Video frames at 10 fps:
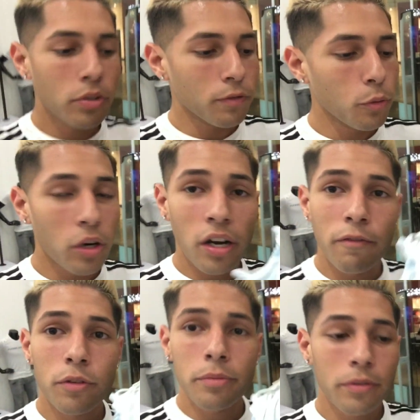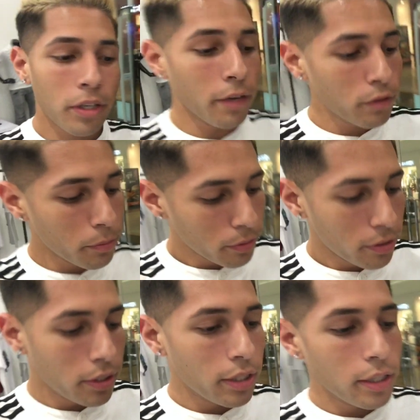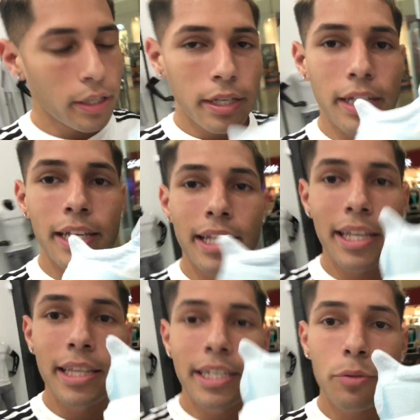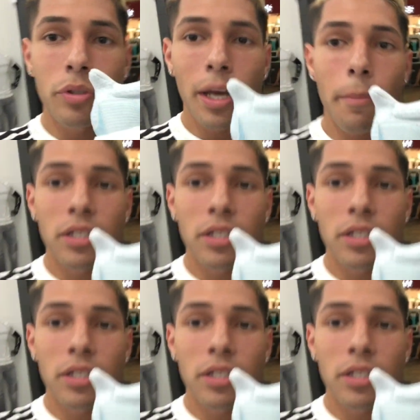Boost, if you want comfortable, this will not